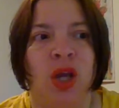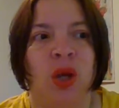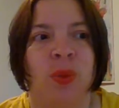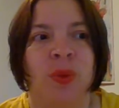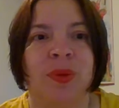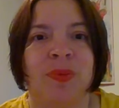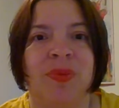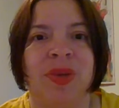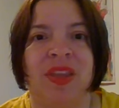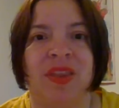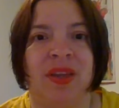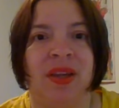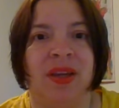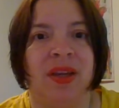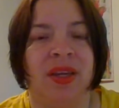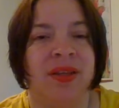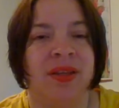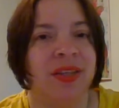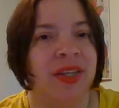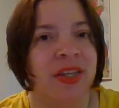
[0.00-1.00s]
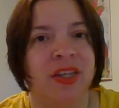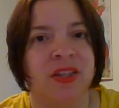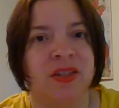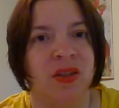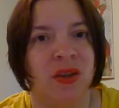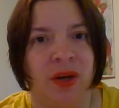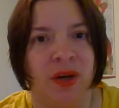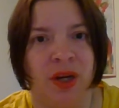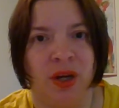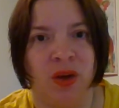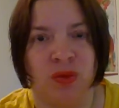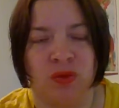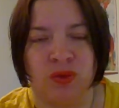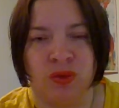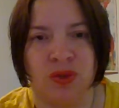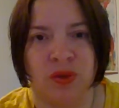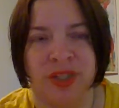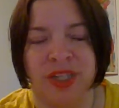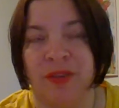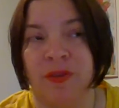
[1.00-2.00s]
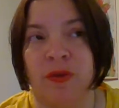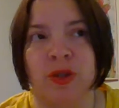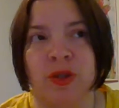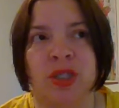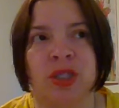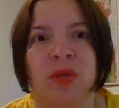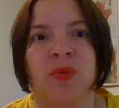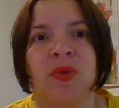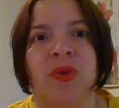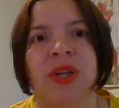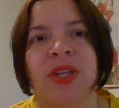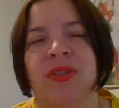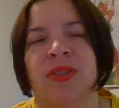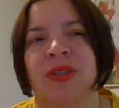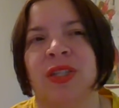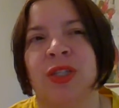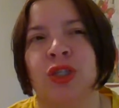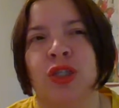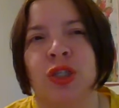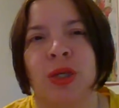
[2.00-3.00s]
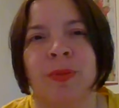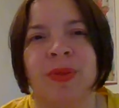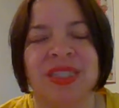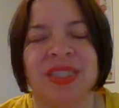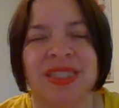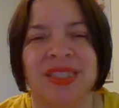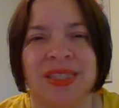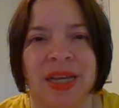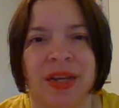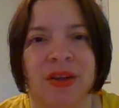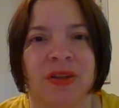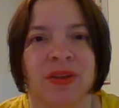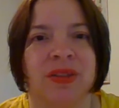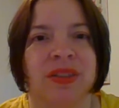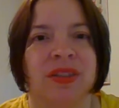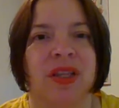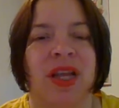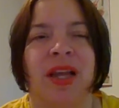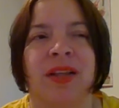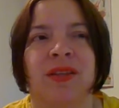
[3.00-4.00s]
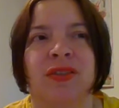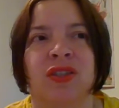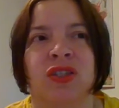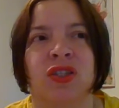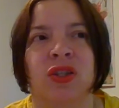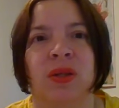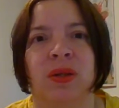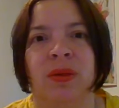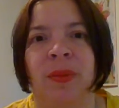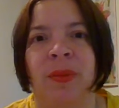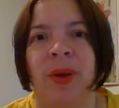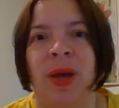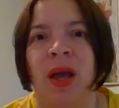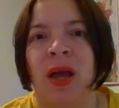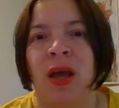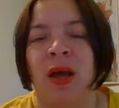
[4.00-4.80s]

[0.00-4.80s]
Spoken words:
would be thinking that He's not in control, that for some reason, at some second, at some